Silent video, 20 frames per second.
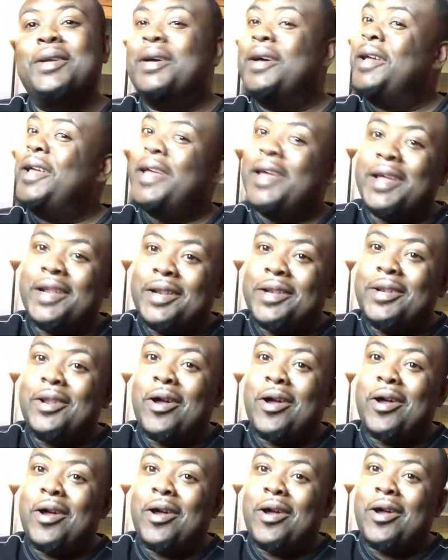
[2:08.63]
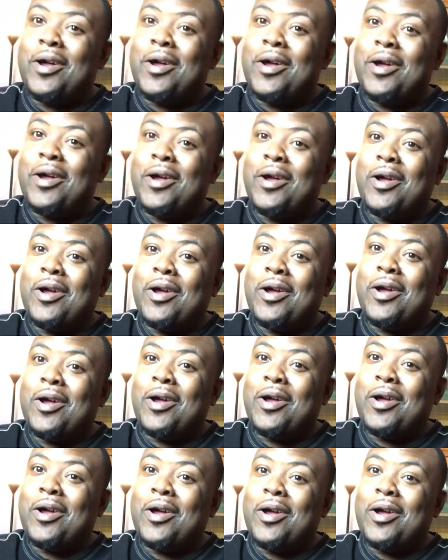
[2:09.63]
The hit dog will holler.